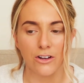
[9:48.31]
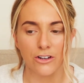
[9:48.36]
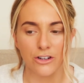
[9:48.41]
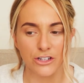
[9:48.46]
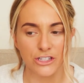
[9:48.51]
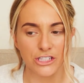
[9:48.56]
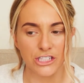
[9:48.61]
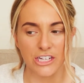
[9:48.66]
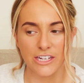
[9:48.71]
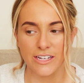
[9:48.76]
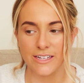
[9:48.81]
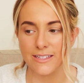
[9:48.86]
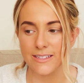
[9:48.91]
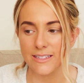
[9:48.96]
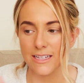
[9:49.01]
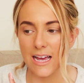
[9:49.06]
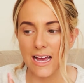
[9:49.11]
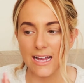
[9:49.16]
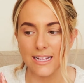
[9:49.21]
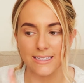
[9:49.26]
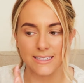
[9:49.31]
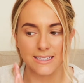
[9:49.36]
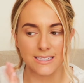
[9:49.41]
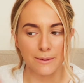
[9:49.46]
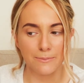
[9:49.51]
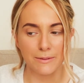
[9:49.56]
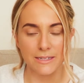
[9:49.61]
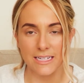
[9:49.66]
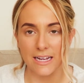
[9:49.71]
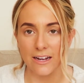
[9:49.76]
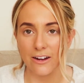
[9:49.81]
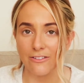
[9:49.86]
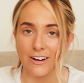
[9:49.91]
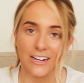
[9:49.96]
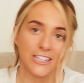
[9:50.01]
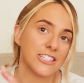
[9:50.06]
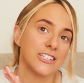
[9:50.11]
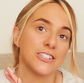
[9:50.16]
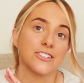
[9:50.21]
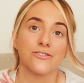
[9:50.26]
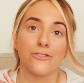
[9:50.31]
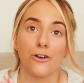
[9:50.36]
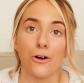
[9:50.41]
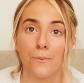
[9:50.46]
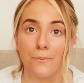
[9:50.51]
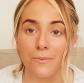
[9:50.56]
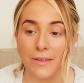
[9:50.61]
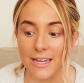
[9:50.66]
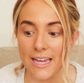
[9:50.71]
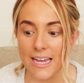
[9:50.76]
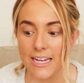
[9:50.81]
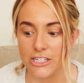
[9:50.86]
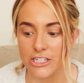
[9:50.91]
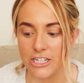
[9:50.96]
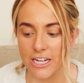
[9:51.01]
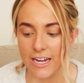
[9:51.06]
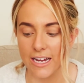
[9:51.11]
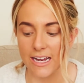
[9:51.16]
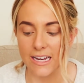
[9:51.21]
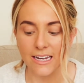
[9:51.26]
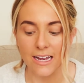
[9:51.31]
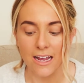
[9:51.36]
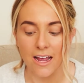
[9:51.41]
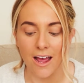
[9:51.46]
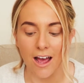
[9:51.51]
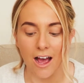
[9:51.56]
cushions and summer decorations from the kitchen,